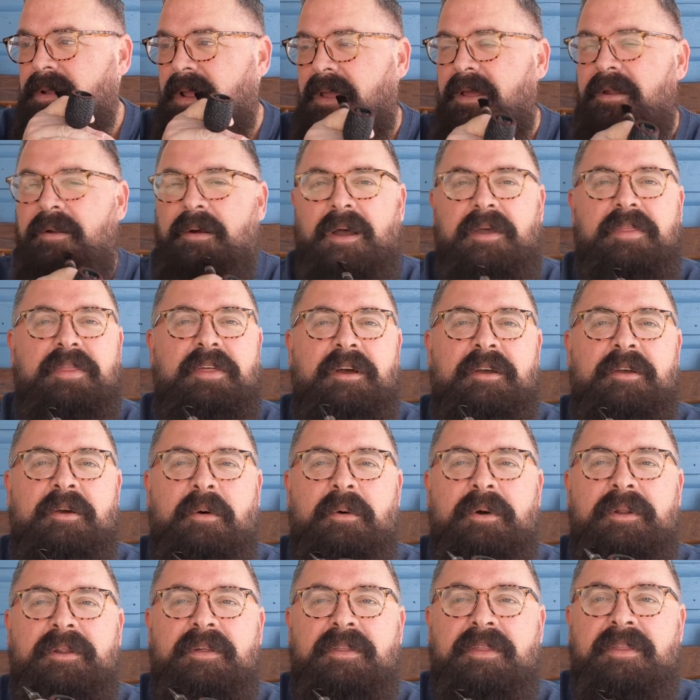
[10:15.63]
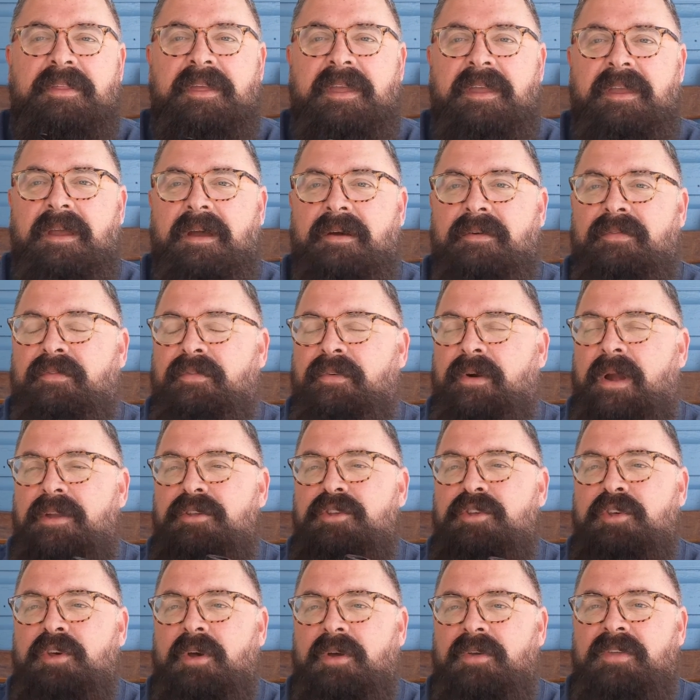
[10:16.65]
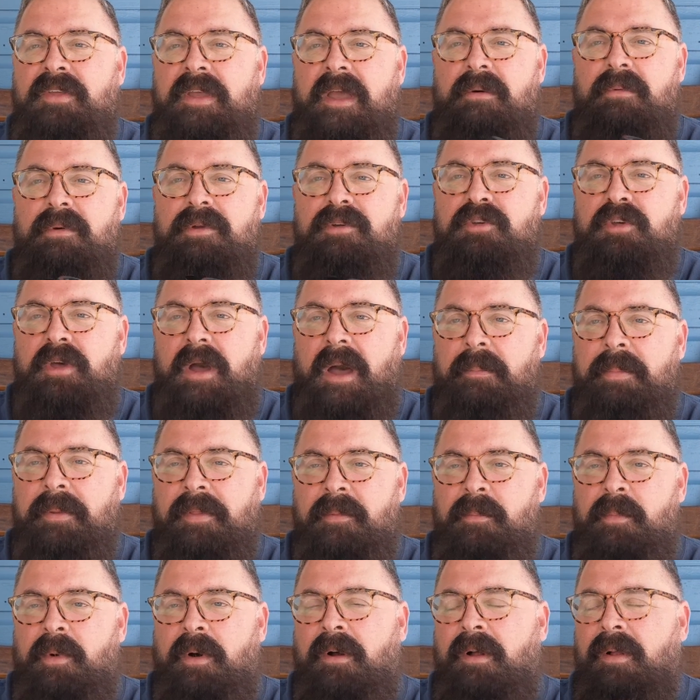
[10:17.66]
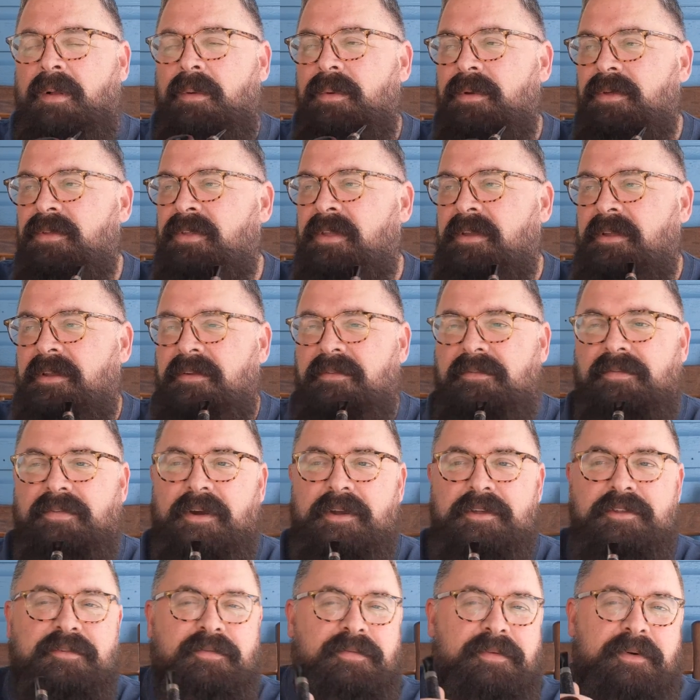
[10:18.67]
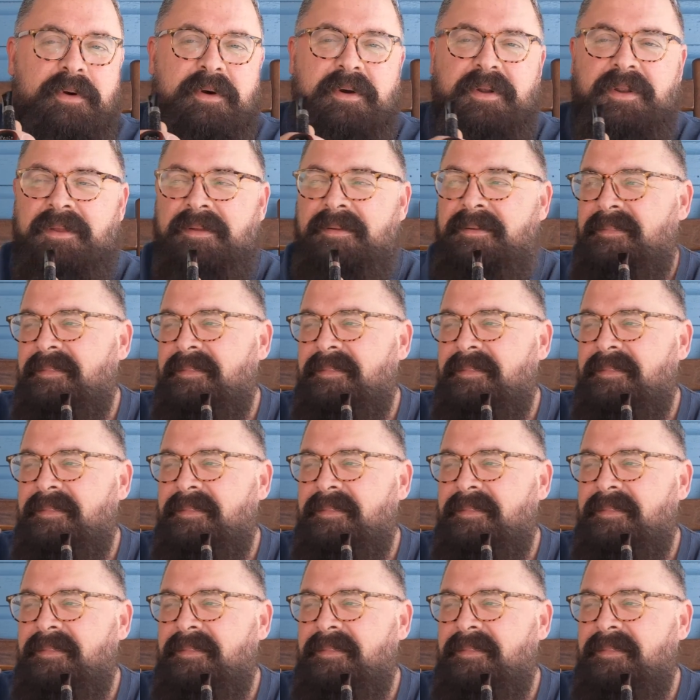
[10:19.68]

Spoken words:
You know, I thought going to the French sandwich shop in the mall was eating French food.